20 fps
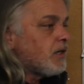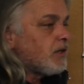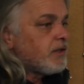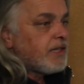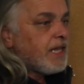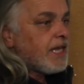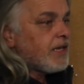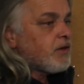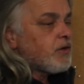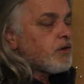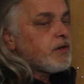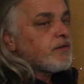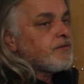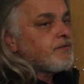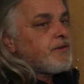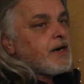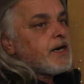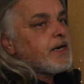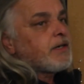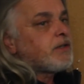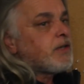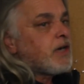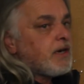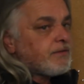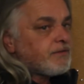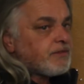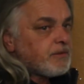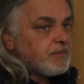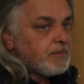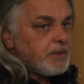They couldn't fire
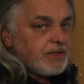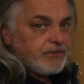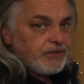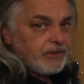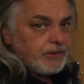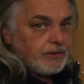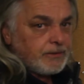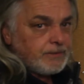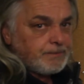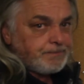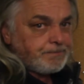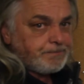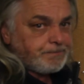off a missile